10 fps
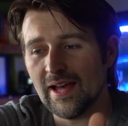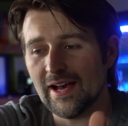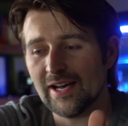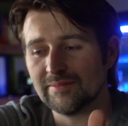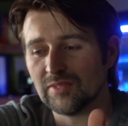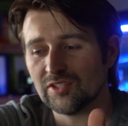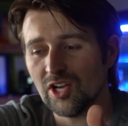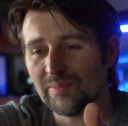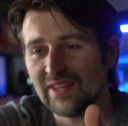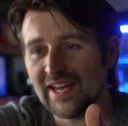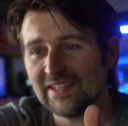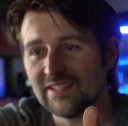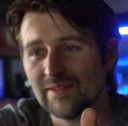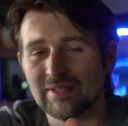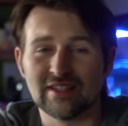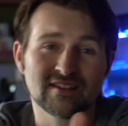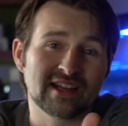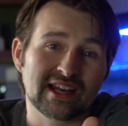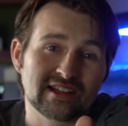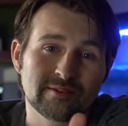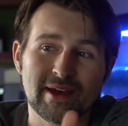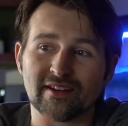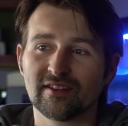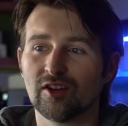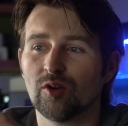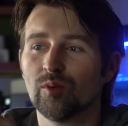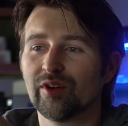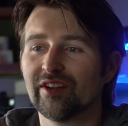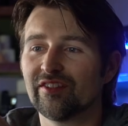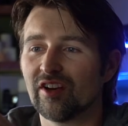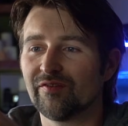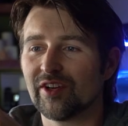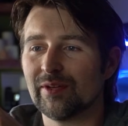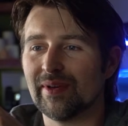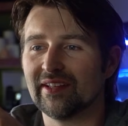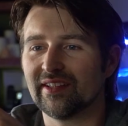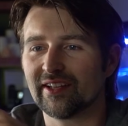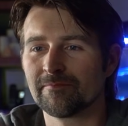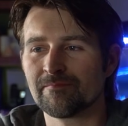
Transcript: On top of that, this is at expense. So we're gonna start very basic.